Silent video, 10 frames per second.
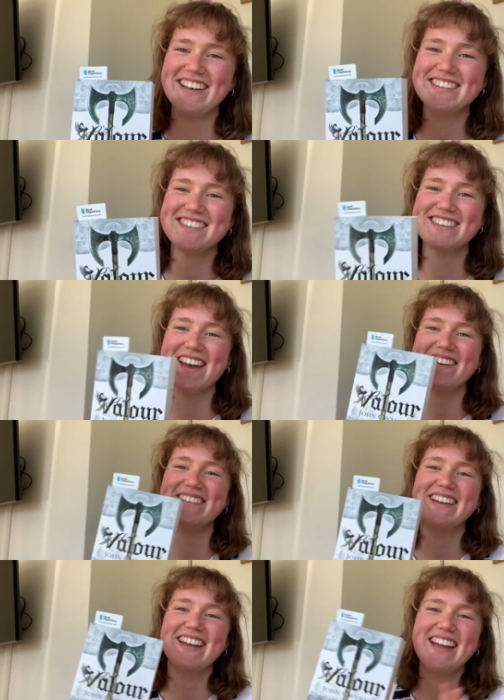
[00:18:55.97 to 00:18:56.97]
so
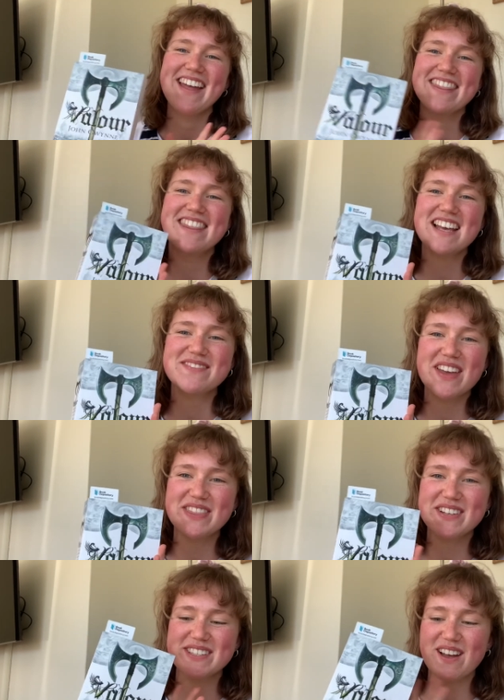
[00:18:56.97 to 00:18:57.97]
that's my
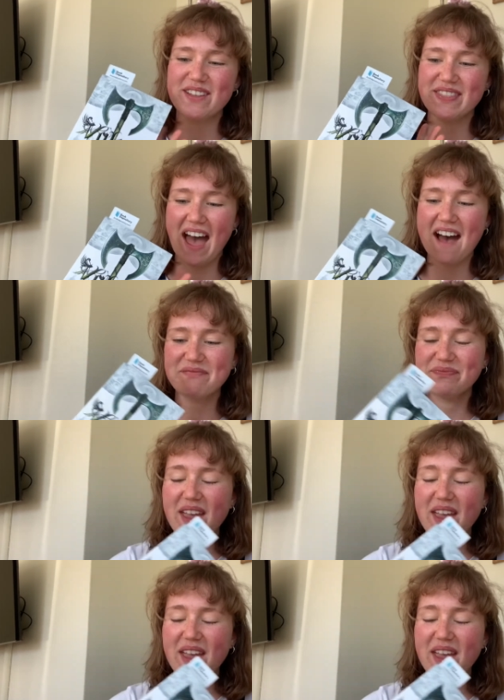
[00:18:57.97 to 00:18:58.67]
thoughts on that.